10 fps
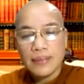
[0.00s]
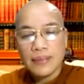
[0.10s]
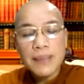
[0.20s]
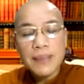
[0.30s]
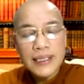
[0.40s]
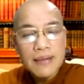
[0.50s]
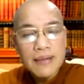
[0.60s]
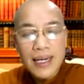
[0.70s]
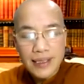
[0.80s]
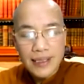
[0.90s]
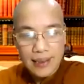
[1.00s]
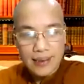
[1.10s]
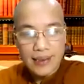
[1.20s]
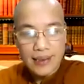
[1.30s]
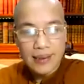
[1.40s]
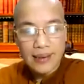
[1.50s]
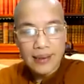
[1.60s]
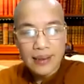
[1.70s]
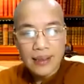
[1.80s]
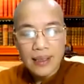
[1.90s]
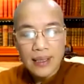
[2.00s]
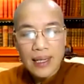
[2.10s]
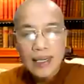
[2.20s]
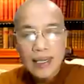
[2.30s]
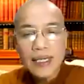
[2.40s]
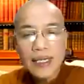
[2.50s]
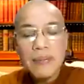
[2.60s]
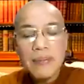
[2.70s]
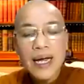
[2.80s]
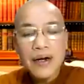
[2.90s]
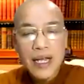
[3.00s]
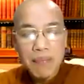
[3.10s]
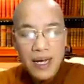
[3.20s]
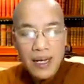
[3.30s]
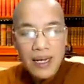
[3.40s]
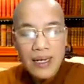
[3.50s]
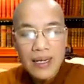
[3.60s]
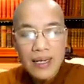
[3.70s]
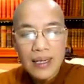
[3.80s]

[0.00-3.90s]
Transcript: Tibetan masters like Milarepa